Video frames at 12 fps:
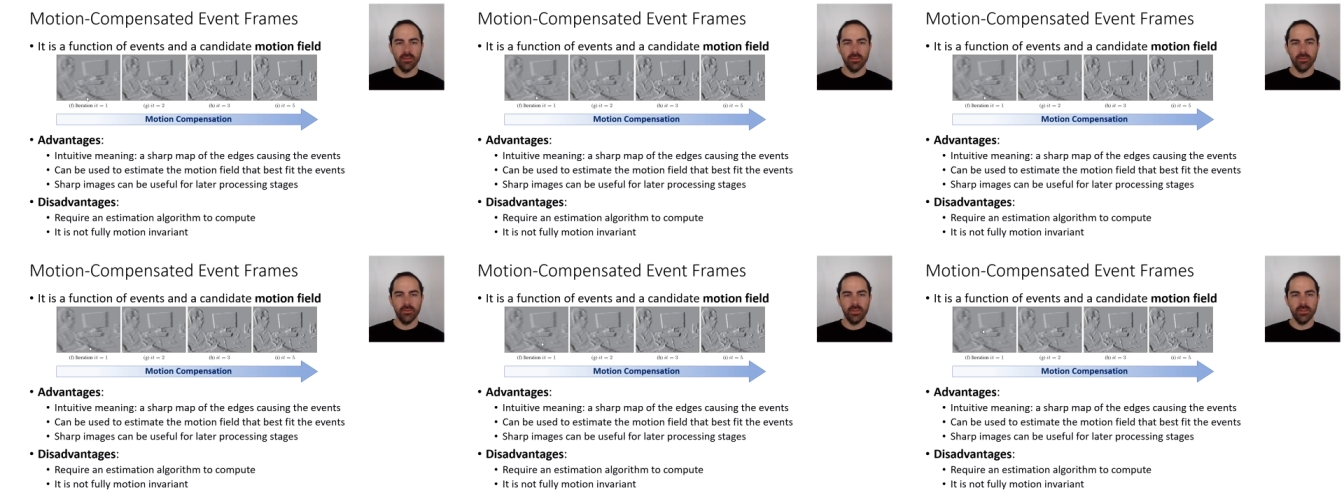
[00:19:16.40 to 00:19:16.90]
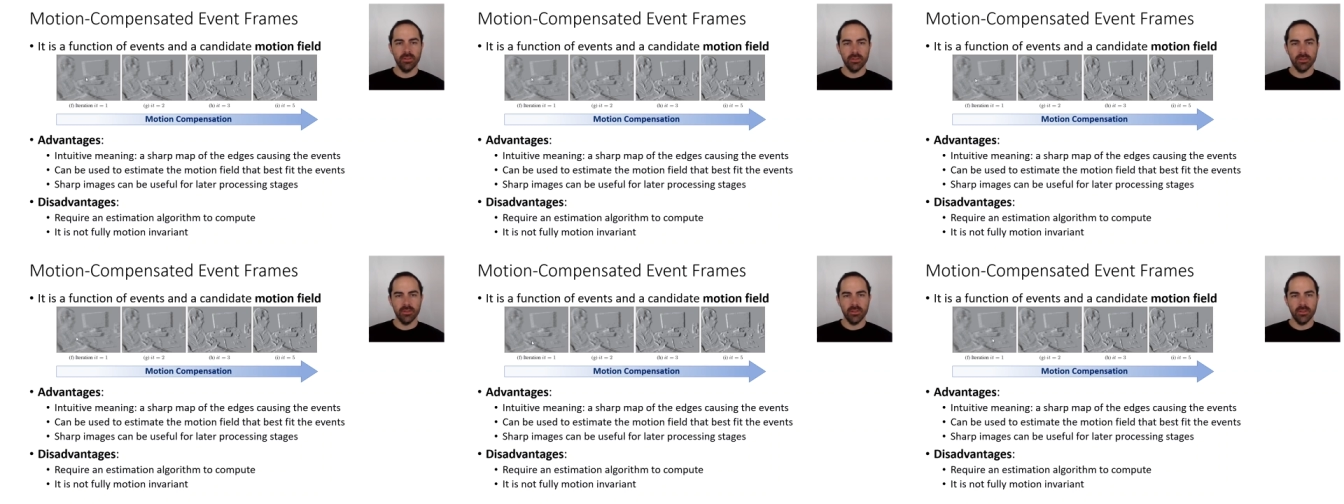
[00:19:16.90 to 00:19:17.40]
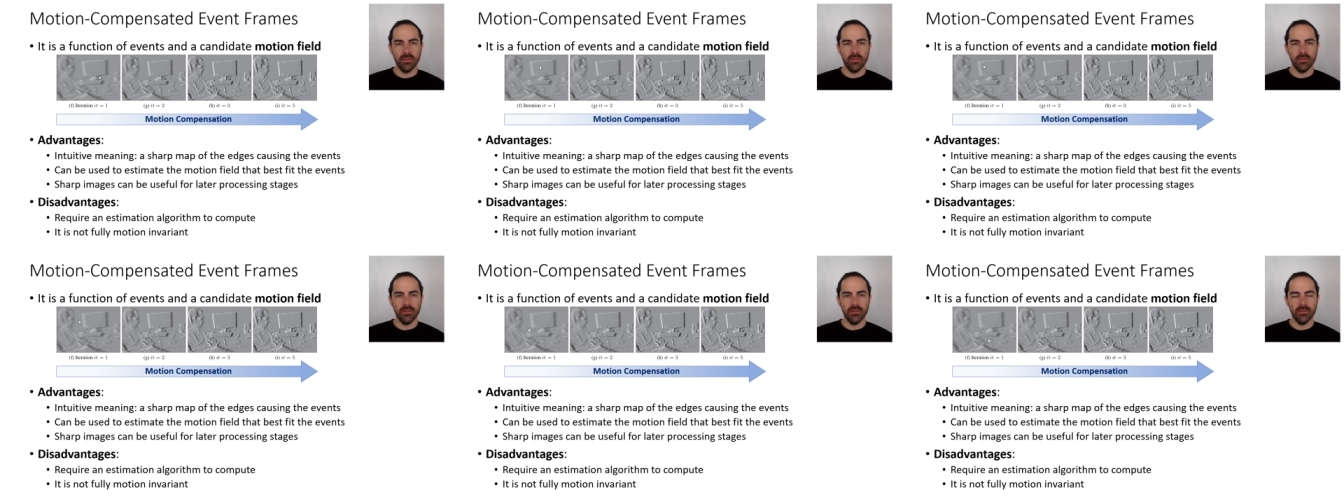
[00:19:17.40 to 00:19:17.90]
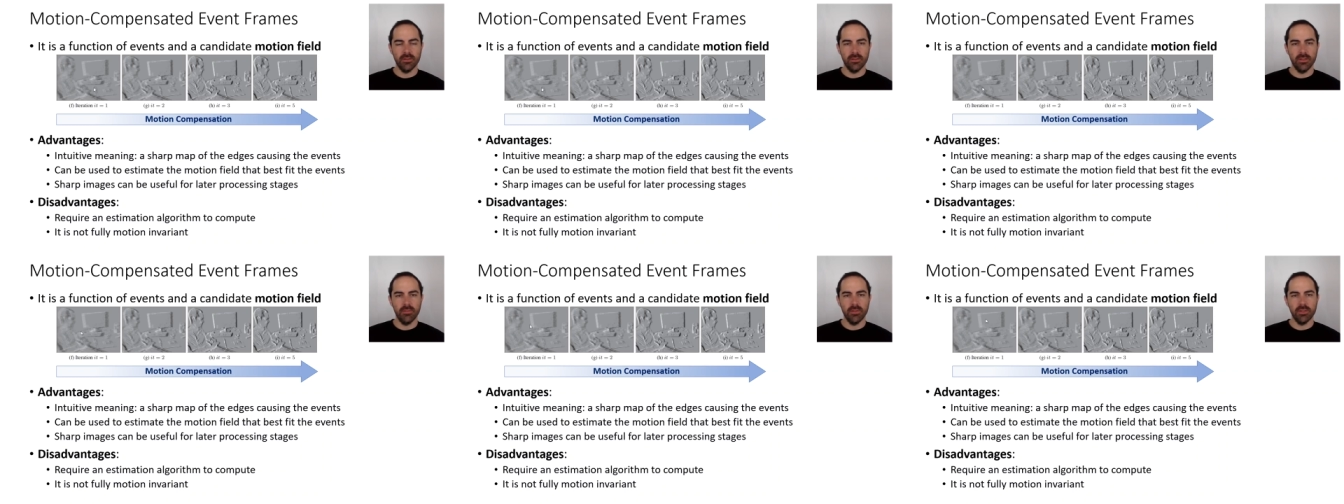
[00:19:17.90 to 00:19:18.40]
So these uh,
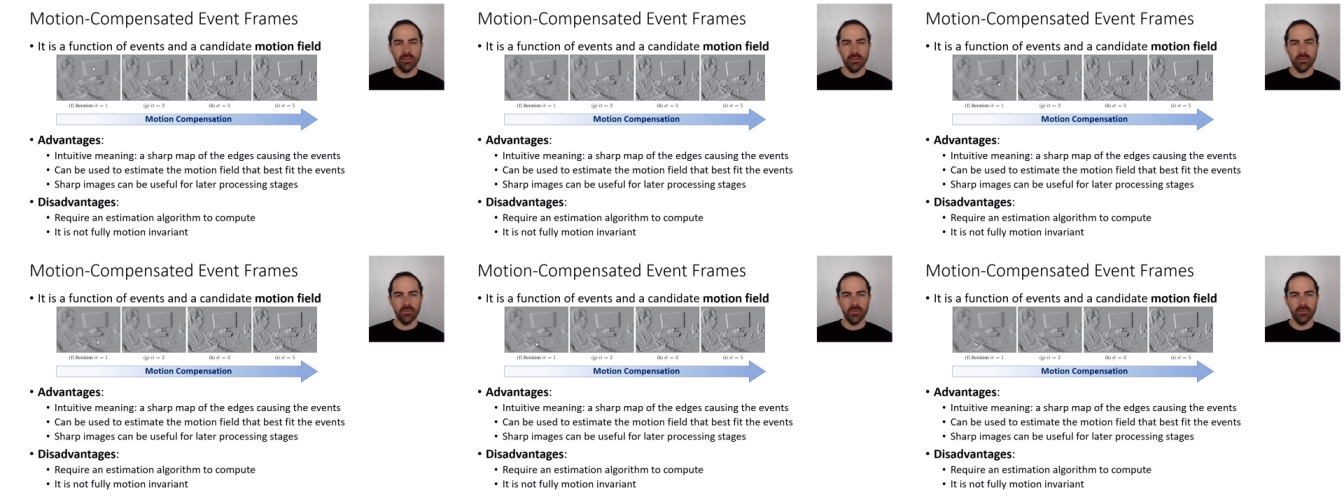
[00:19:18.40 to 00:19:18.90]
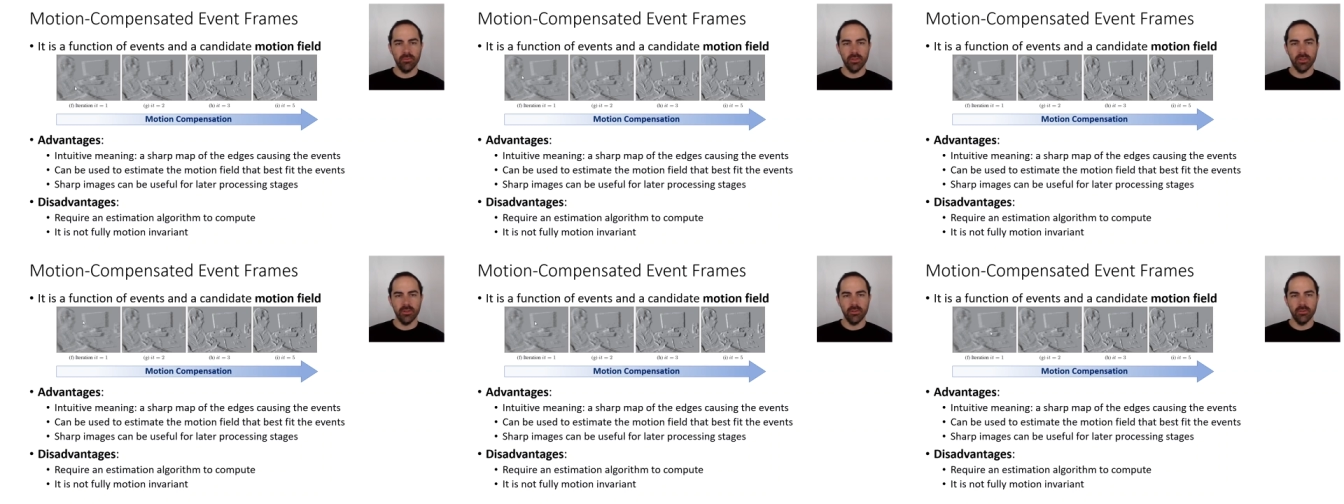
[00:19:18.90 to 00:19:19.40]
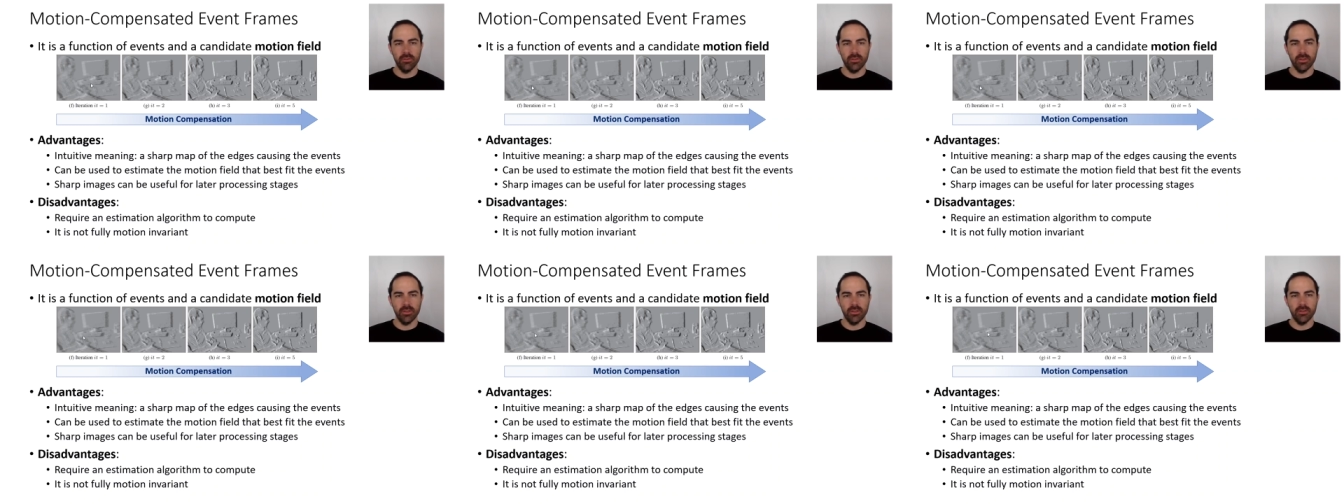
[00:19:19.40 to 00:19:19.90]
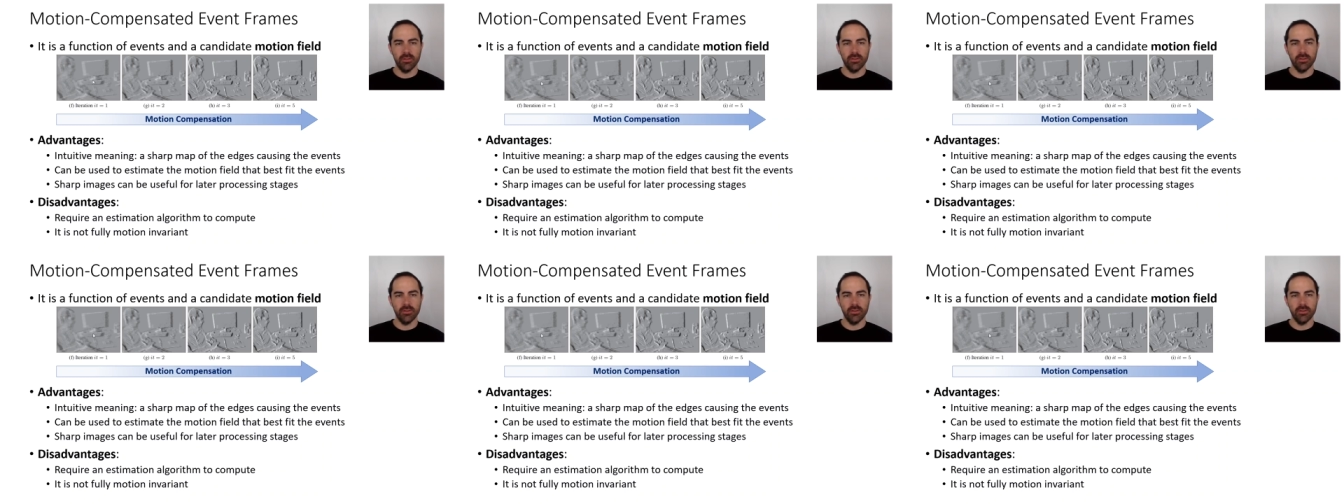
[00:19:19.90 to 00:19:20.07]
images we already know uh,